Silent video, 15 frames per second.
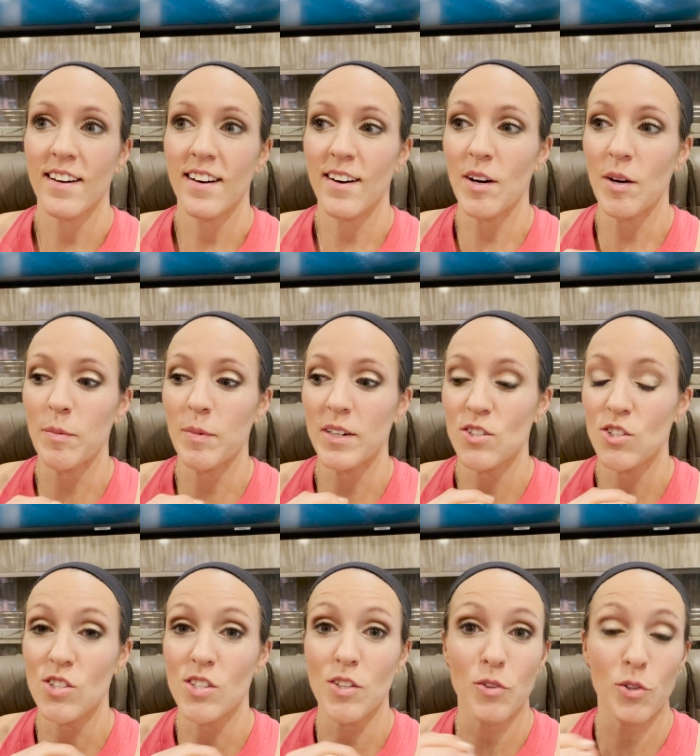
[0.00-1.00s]
um,
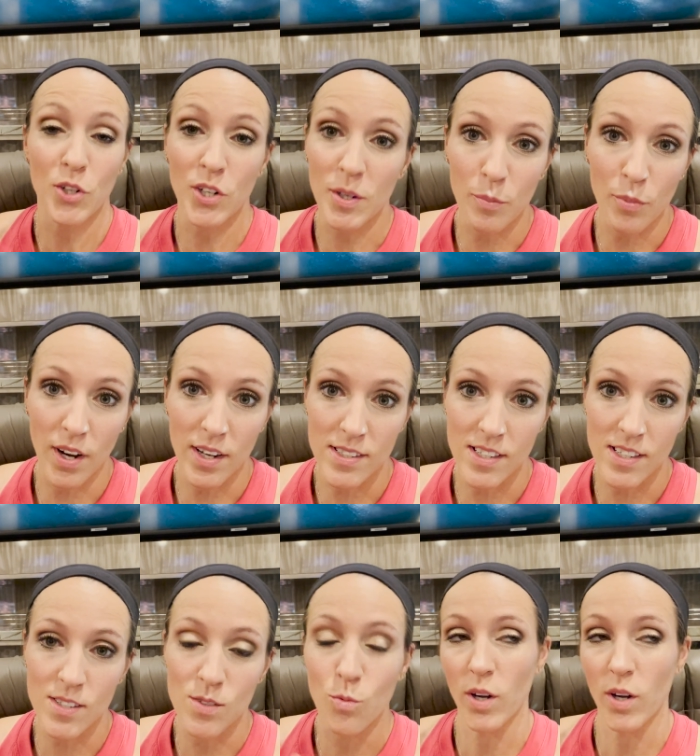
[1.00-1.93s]
just the learning process.